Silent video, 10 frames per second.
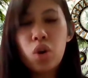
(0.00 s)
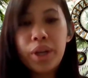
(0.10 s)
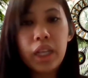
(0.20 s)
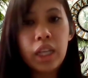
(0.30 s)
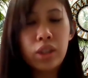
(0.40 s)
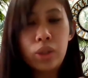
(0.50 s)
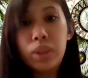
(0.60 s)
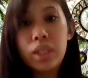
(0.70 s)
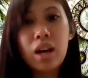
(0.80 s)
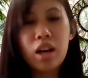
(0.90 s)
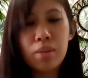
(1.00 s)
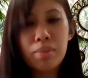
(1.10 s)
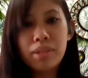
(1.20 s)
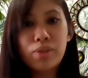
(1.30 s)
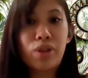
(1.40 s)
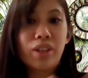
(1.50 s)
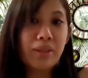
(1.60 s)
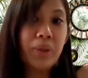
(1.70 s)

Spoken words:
going into the arms for it.